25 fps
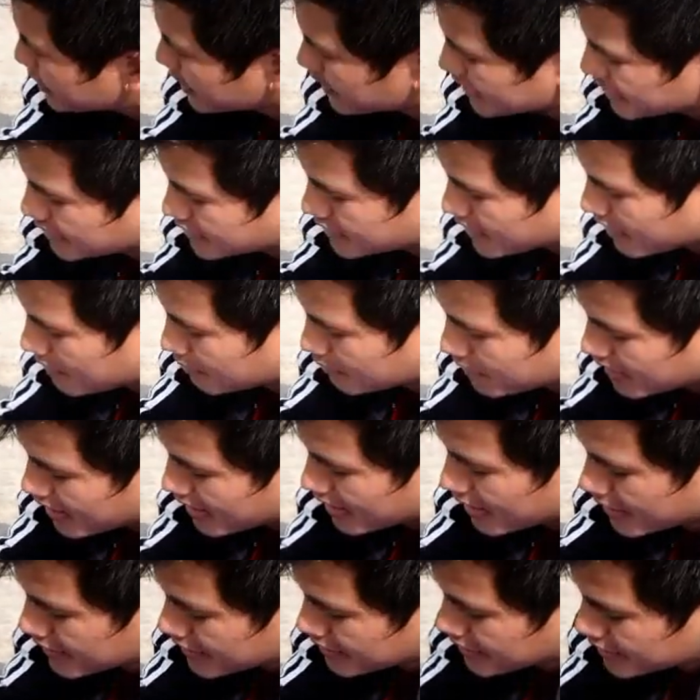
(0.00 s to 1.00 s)
this amla
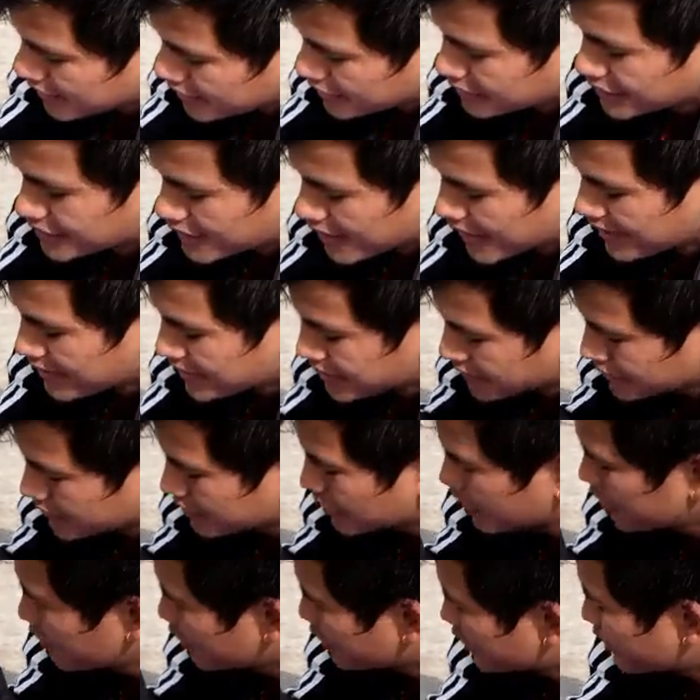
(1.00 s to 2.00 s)
inside this
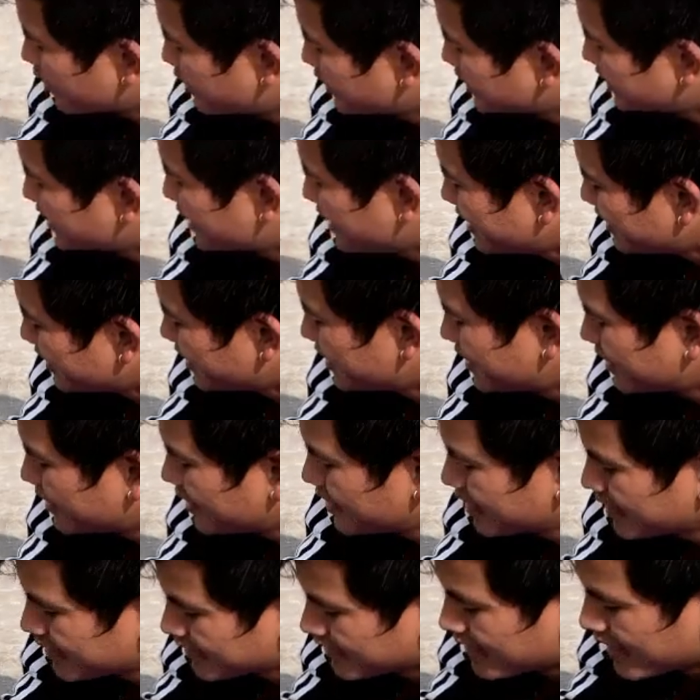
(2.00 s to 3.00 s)
container
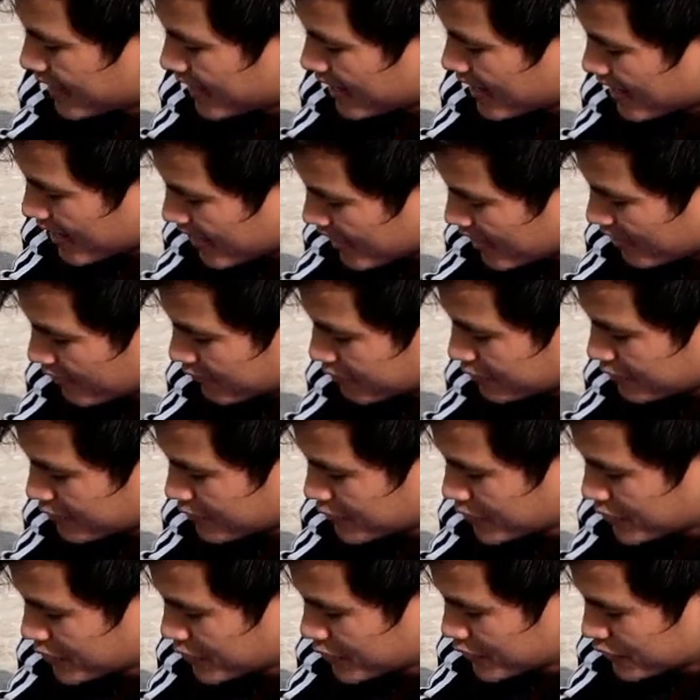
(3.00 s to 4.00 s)
that I have.
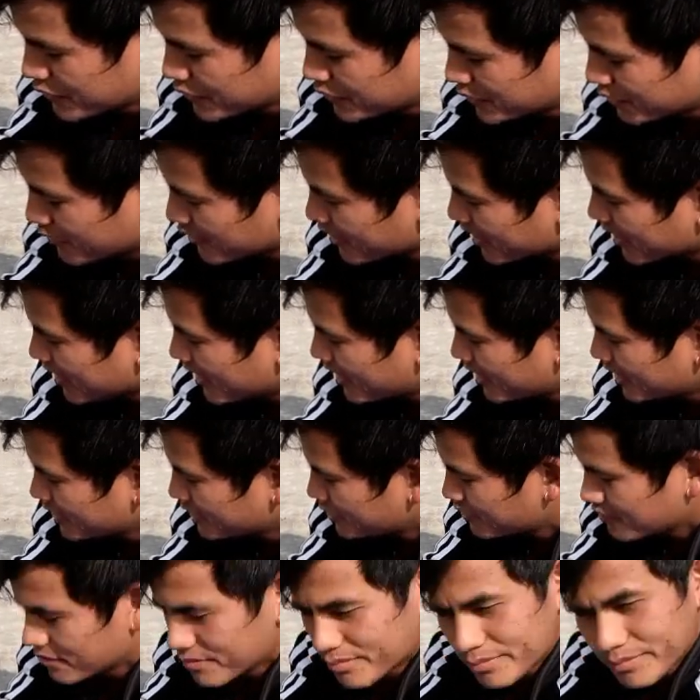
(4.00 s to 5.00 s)
So okay guys,
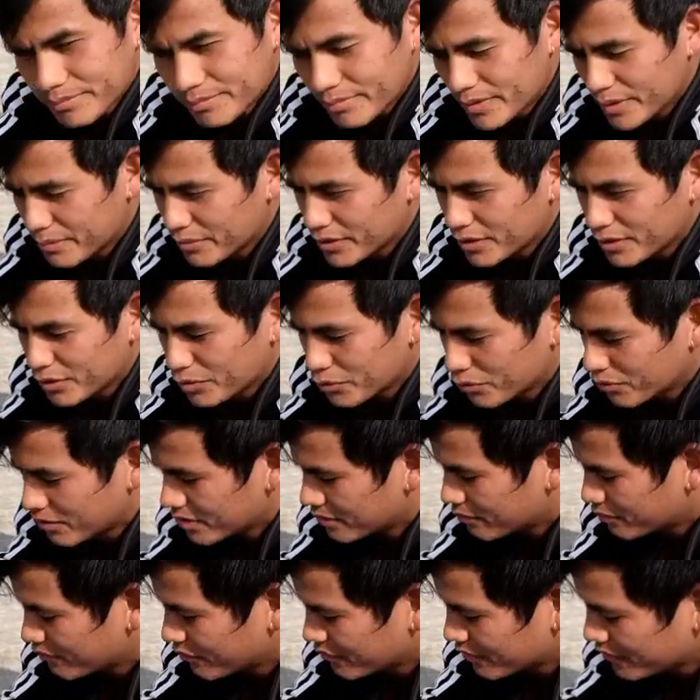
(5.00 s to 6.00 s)
maybe you
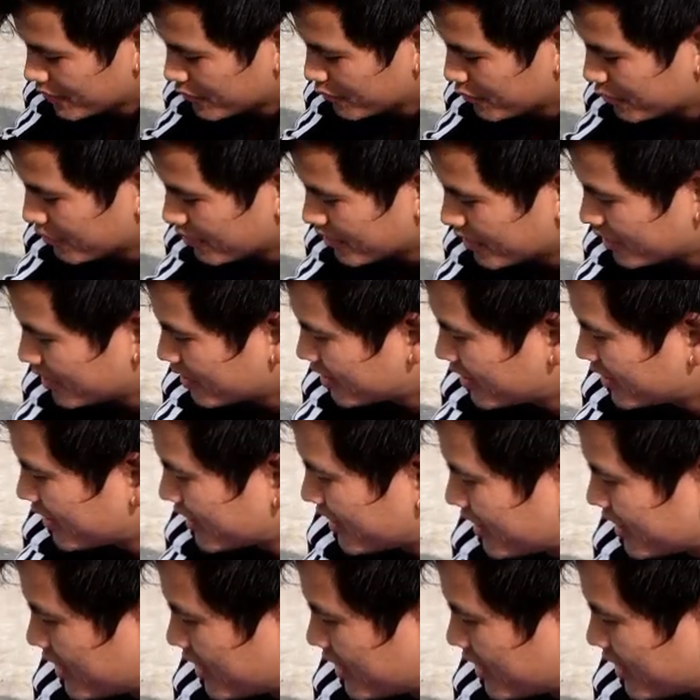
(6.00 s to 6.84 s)
wonder that